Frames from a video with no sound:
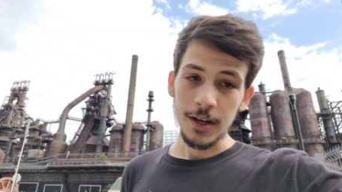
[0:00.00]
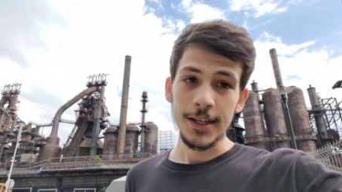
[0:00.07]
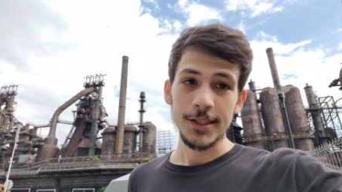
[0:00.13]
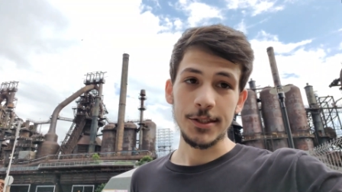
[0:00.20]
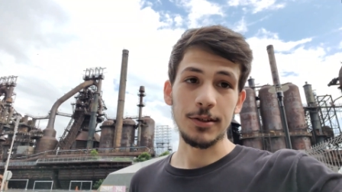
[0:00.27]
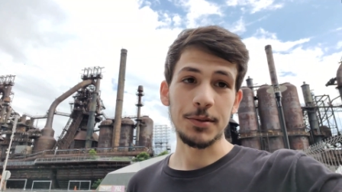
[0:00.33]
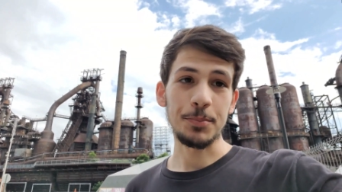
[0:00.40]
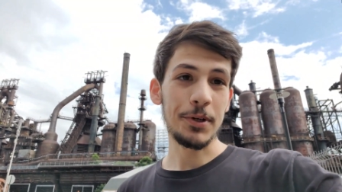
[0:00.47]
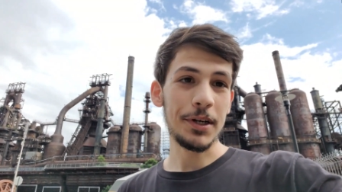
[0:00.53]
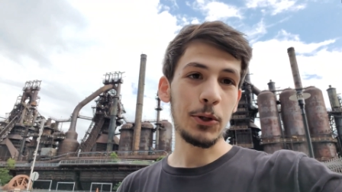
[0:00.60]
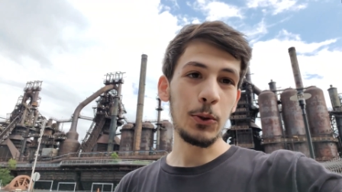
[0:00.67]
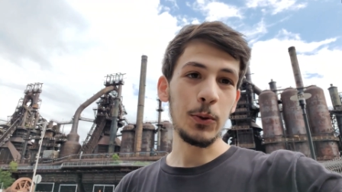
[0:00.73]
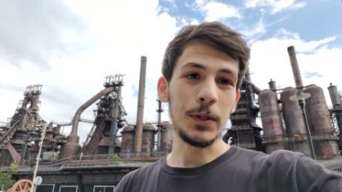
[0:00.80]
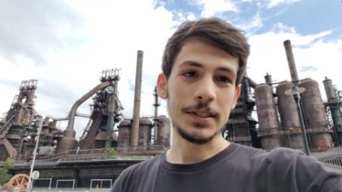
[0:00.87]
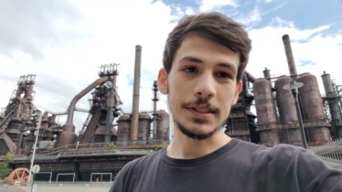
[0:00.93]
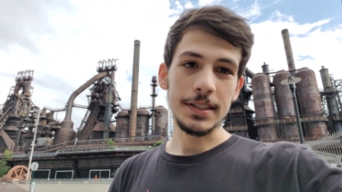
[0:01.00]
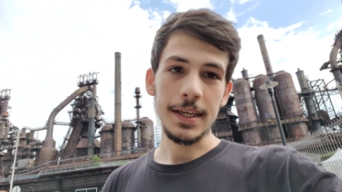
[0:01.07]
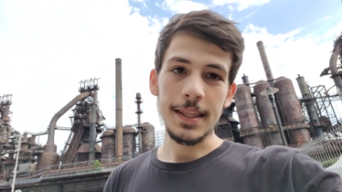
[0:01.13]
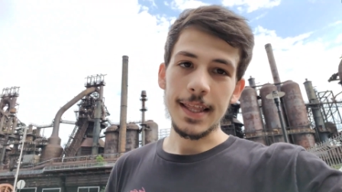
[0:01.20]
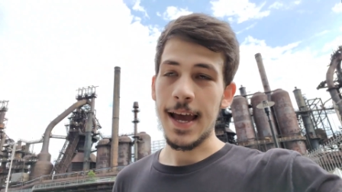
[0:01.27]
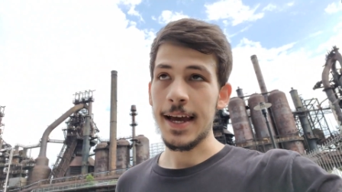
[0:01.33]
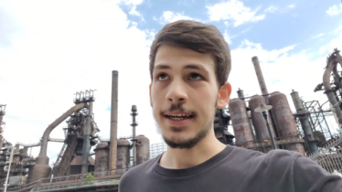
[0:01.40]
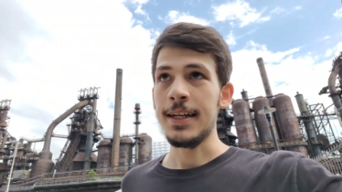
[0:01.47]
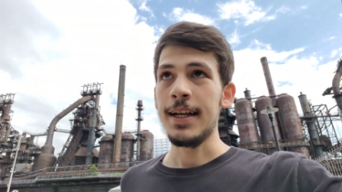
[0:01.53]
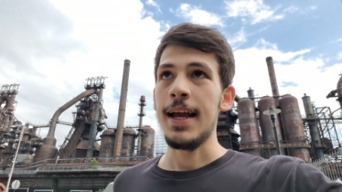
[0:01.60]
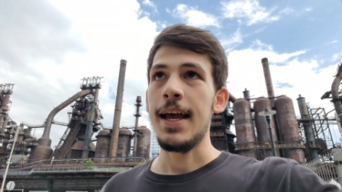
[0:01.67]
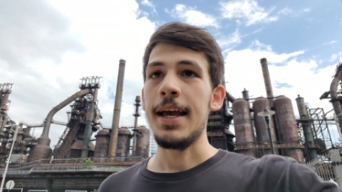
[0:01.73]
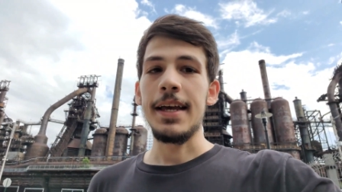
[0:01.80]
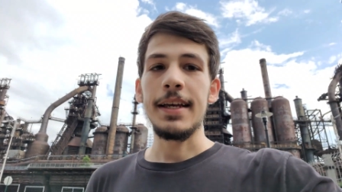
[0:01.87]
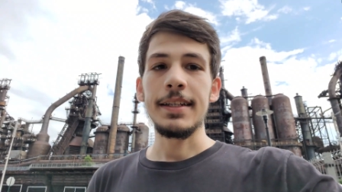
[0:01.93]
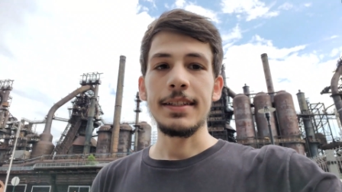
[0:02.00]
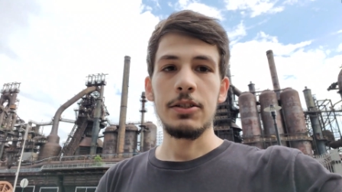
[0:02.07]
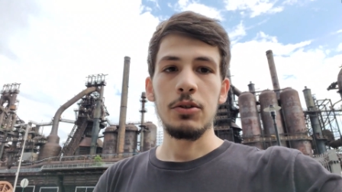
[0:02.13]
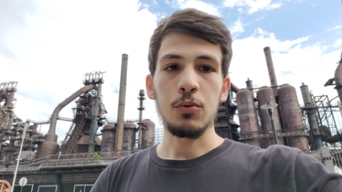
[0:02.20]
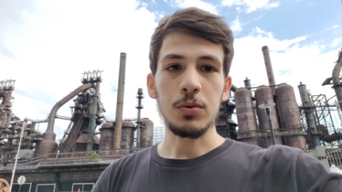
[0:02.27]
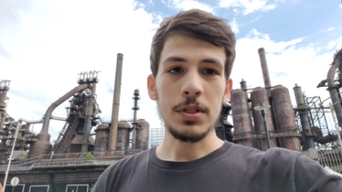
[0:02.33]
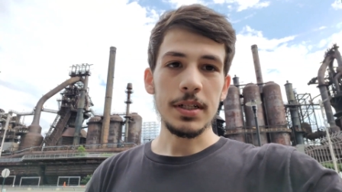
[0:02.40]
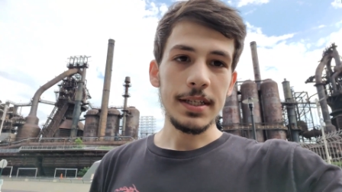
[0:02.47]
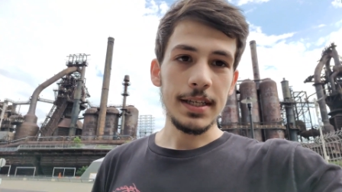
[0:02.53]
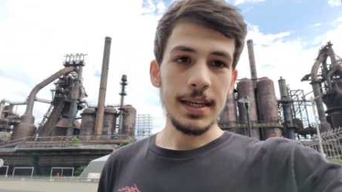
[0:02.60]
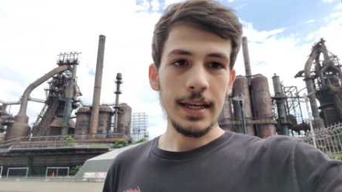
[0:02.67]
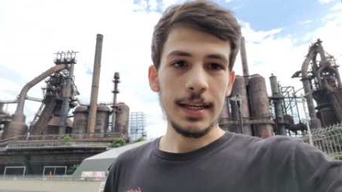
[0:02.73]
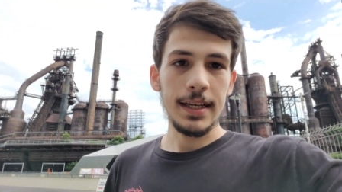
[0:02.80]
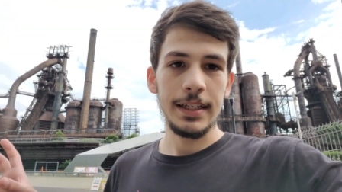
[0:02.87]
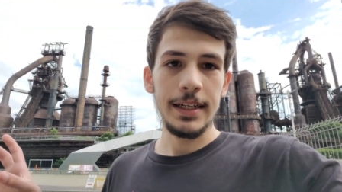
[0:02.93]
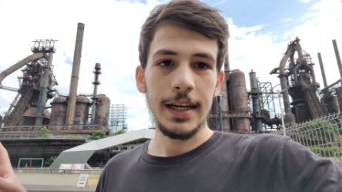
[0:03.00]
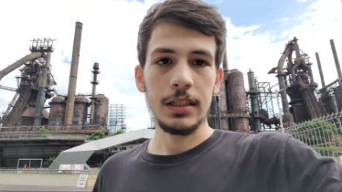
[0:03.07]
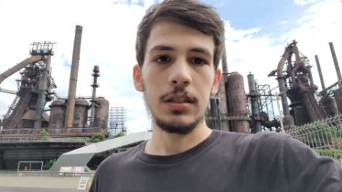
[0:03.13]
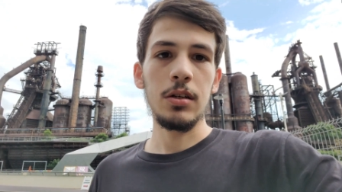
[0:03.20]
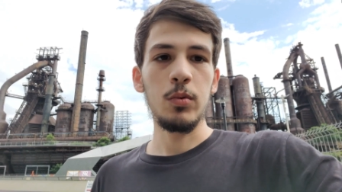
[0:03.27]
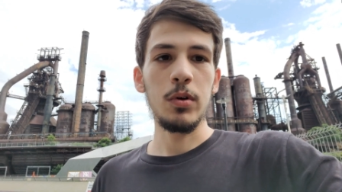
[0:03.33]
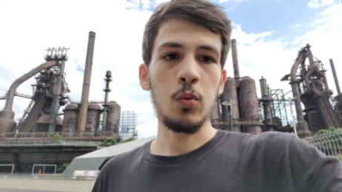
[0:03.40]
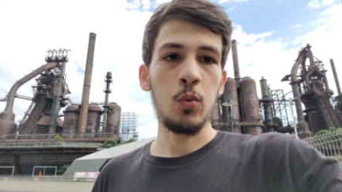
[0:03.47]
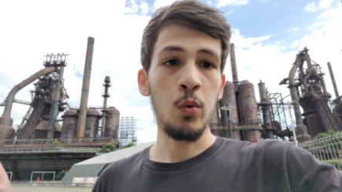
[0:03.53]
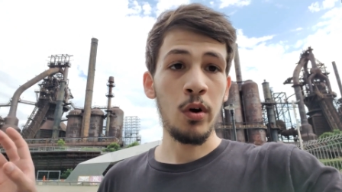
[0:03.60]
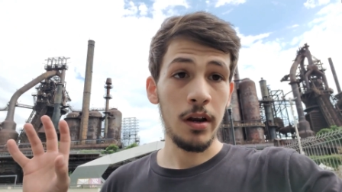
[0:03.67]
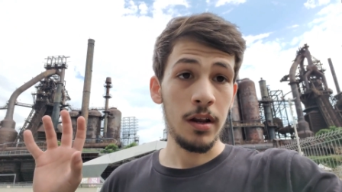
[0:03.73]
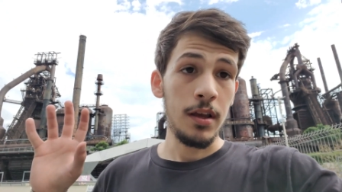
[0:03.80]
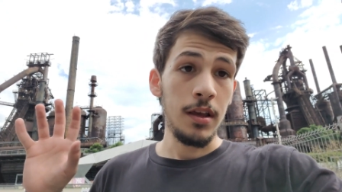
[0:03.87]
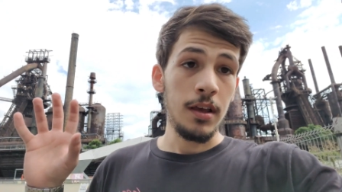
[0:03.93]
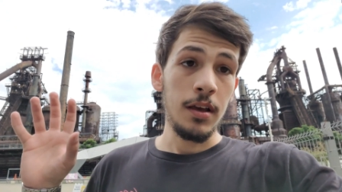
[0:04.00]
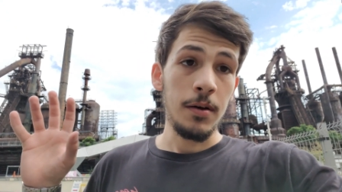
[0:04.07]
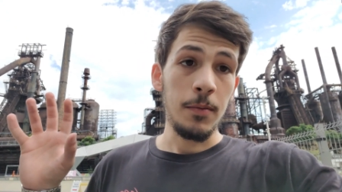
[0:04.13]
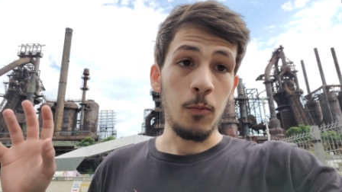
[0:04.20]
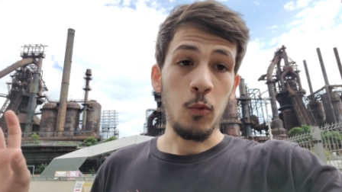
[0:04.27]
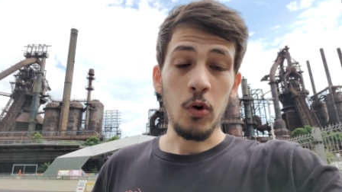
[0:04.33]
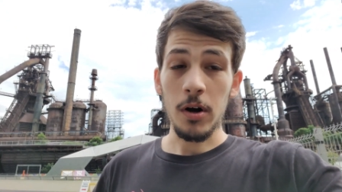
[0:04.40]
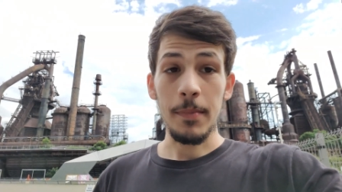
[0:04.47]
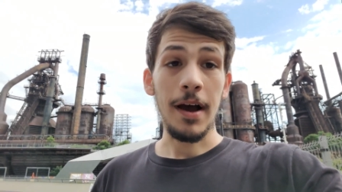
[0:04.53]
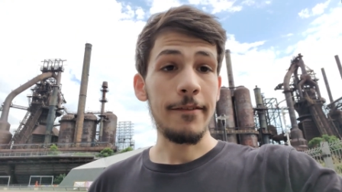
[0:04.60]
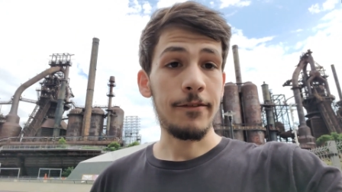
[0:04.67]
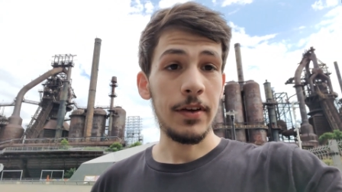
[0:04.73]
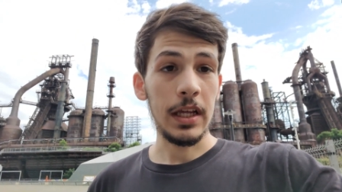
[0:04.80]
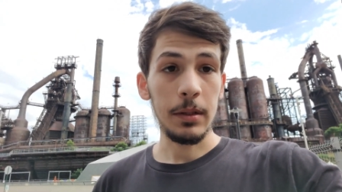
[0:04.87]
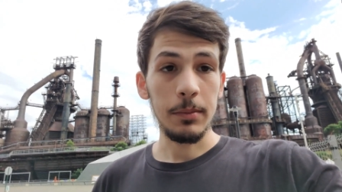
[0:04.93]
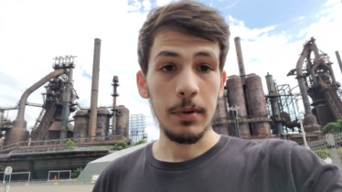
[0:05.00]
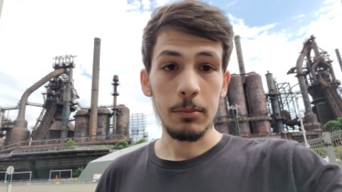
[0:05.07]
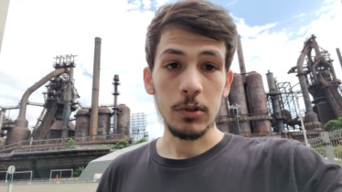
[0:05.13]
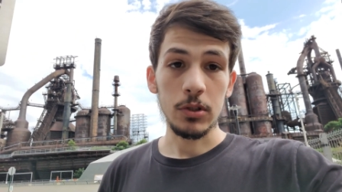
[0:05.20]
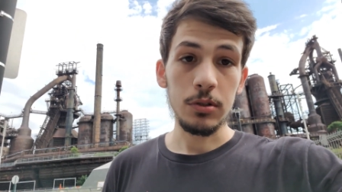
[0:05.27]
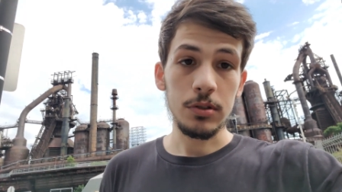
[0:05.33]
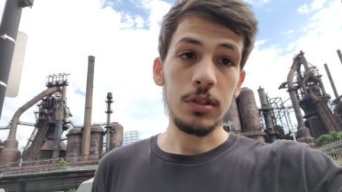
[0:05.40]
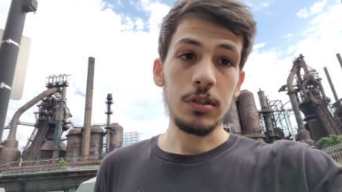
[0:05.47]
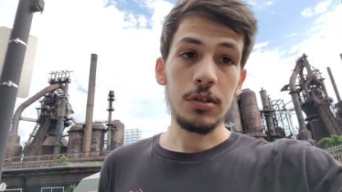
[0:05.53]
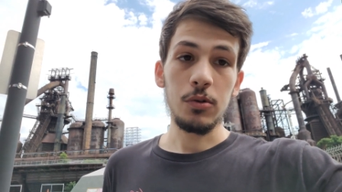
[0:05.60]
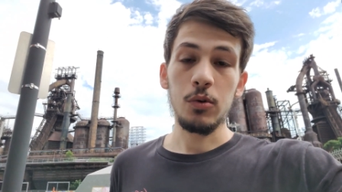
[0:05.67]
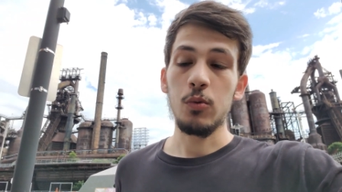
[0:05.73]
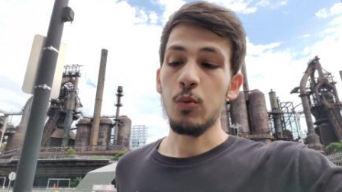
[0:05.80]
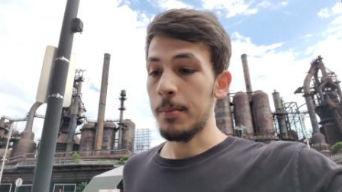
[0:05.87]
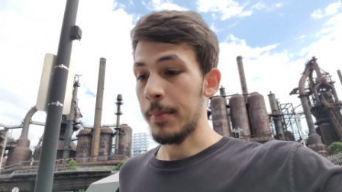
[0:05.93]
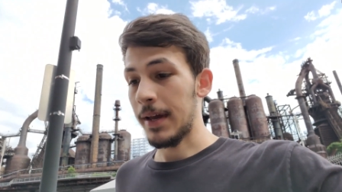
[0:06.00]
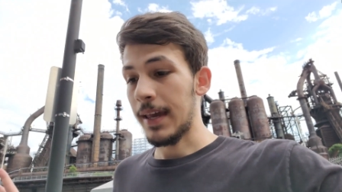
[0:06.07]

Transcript: So it's pretty cool to see that and to really get connected with what one of my family members used to do, what my